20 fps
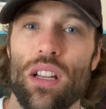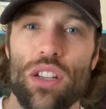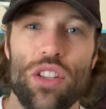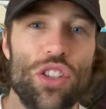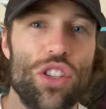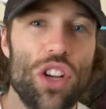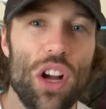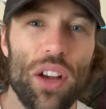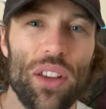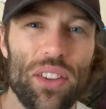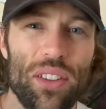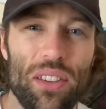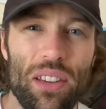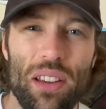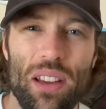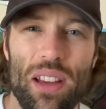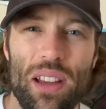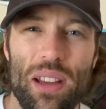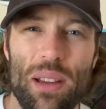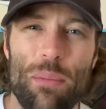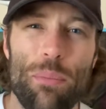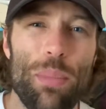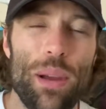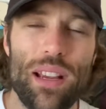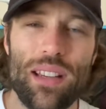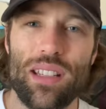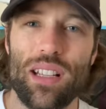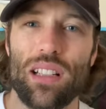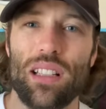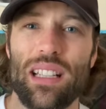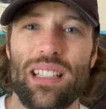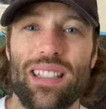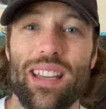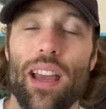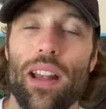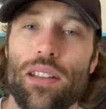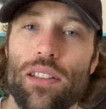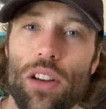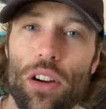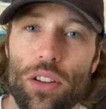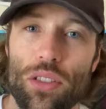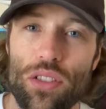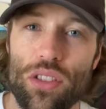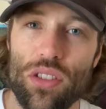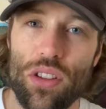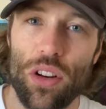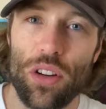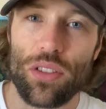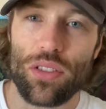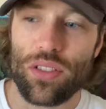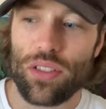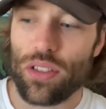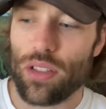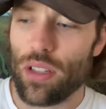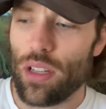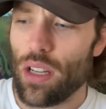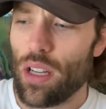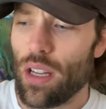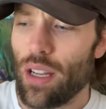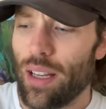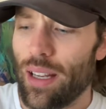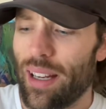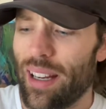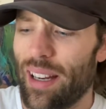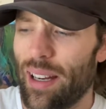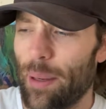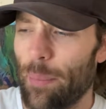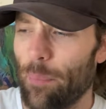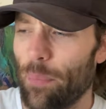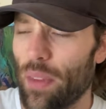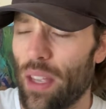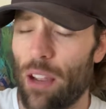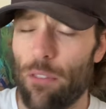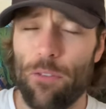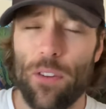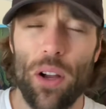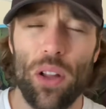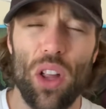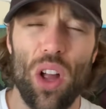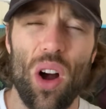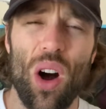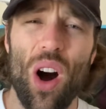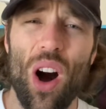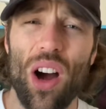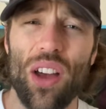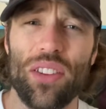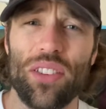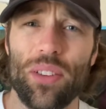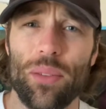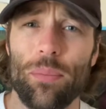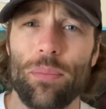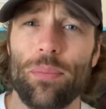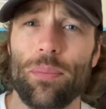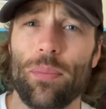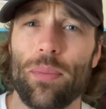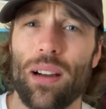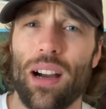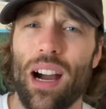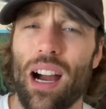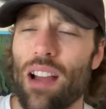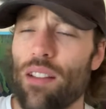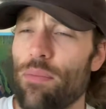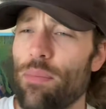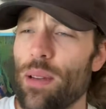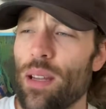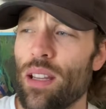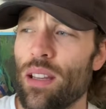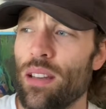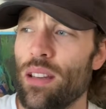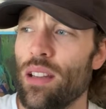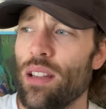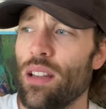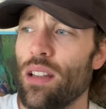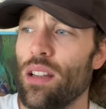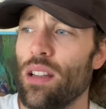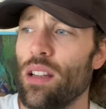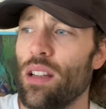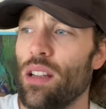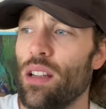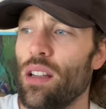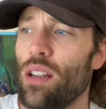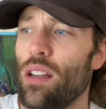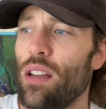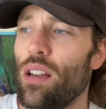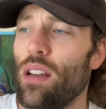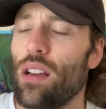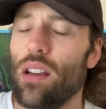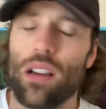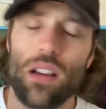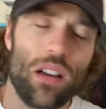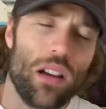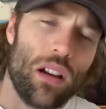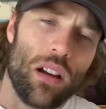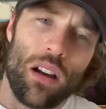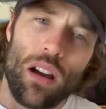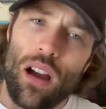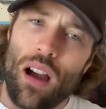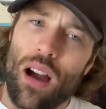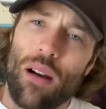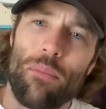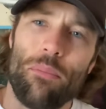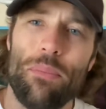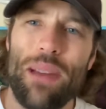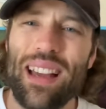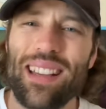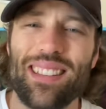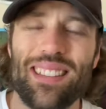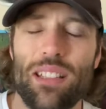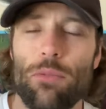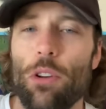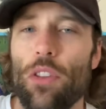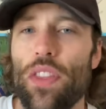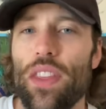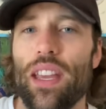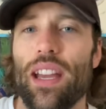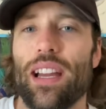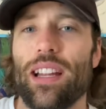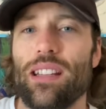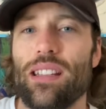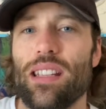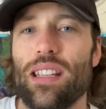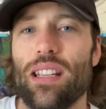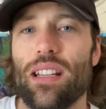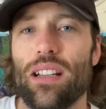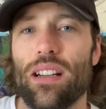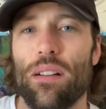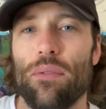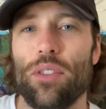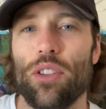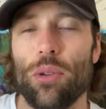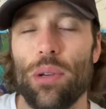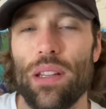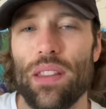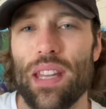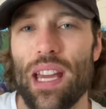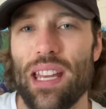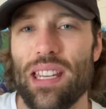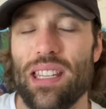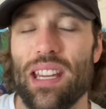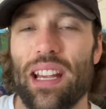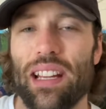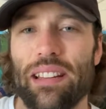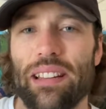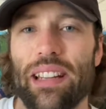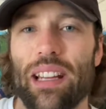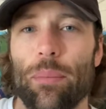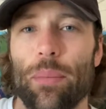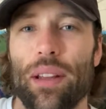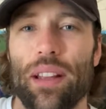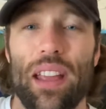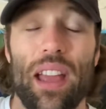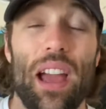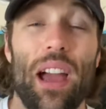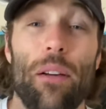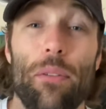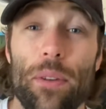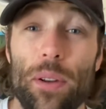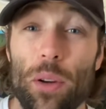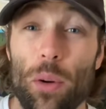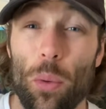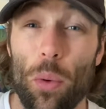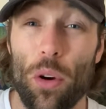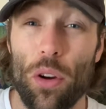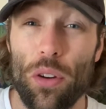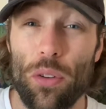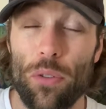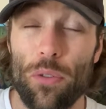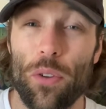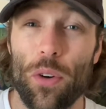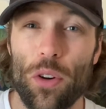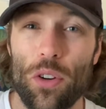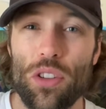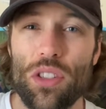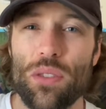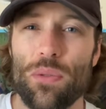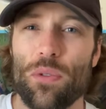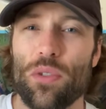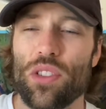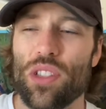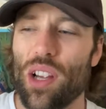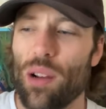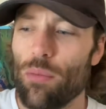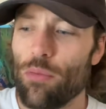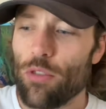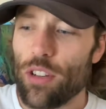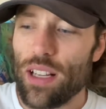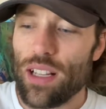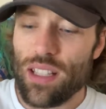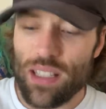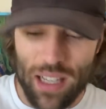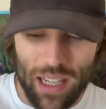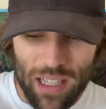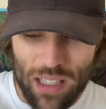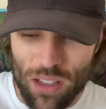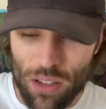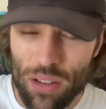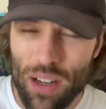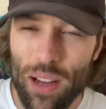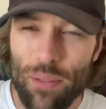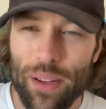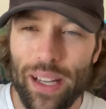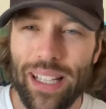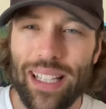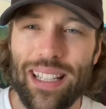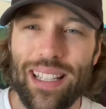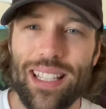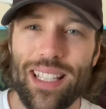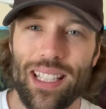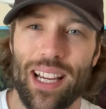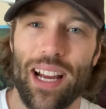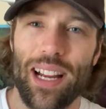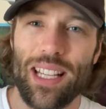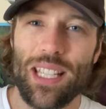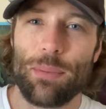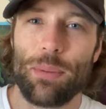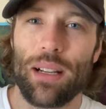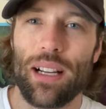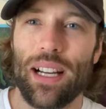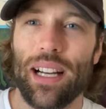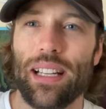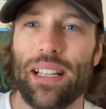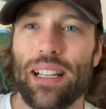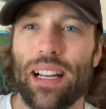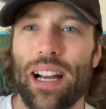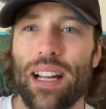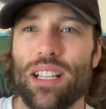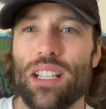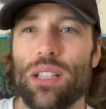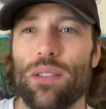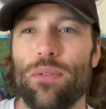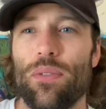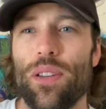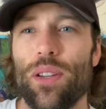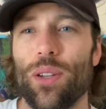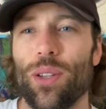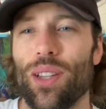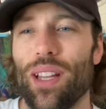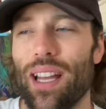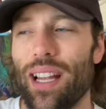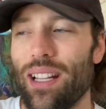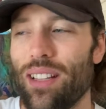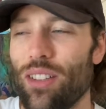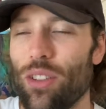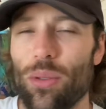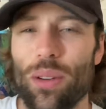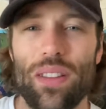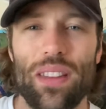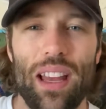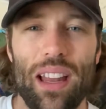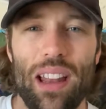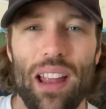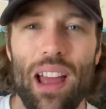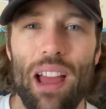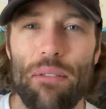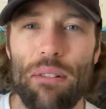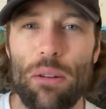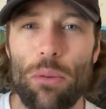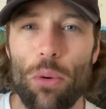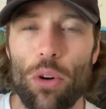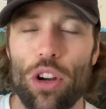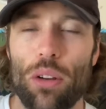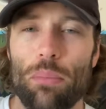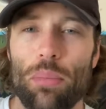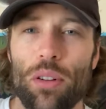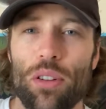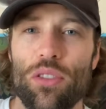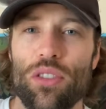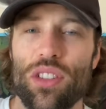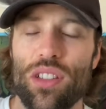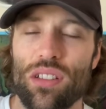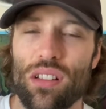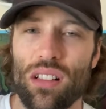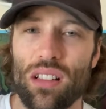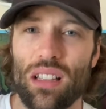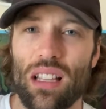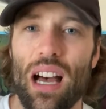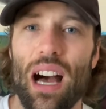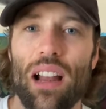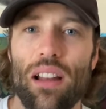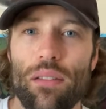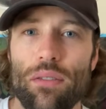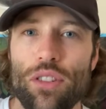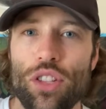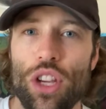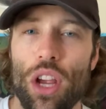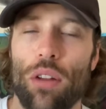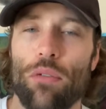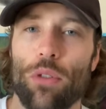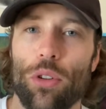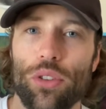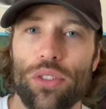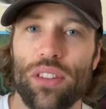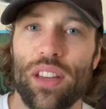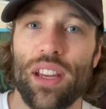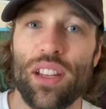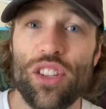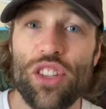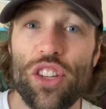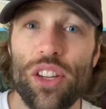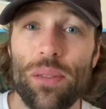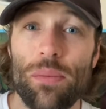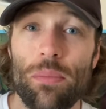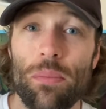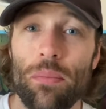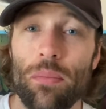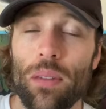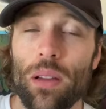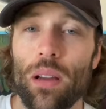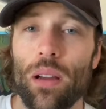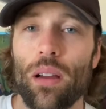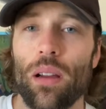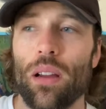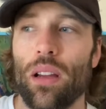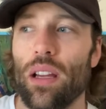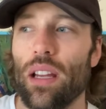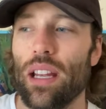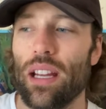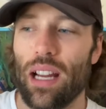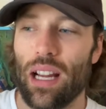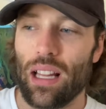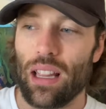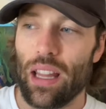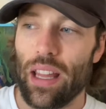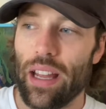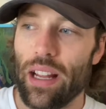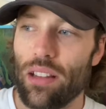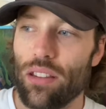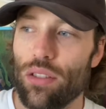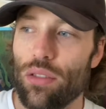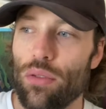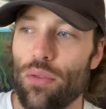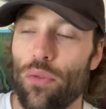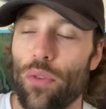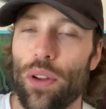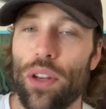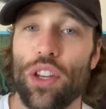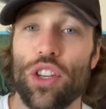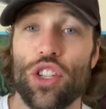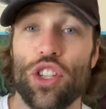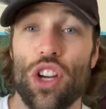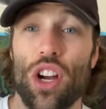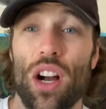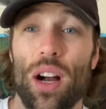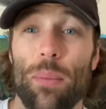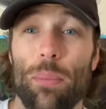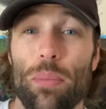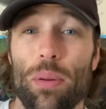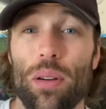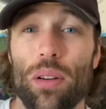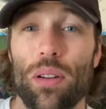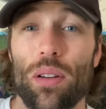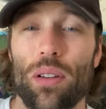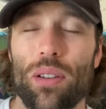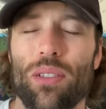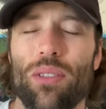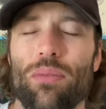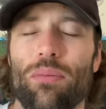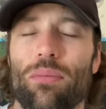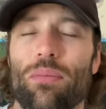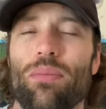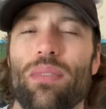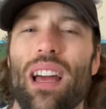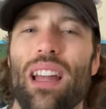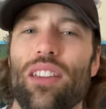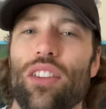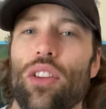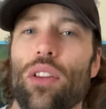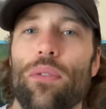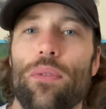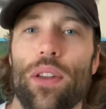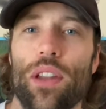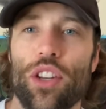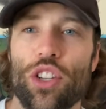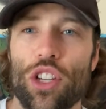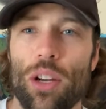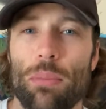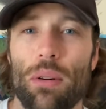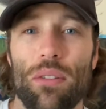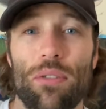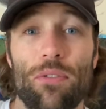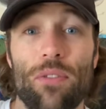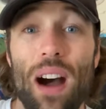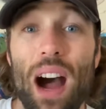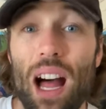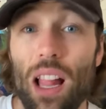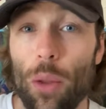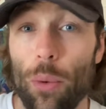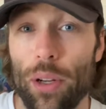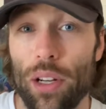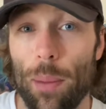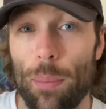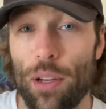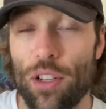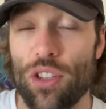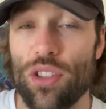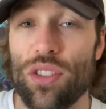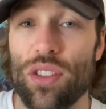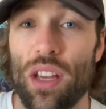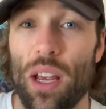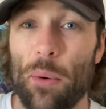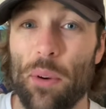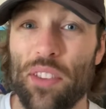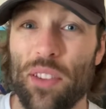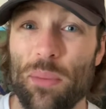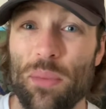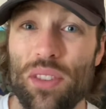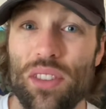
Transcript: Just basically 10-yard starts. I felt awesome. I've been messing with the idea of doing that dynamic, heavier work first. For some reason, I don't have any science behind it. I just feel like doing that heavy work produces a lot of general tension. And I like to finish up, not necessarily finish up, but follow it up, I should say, with some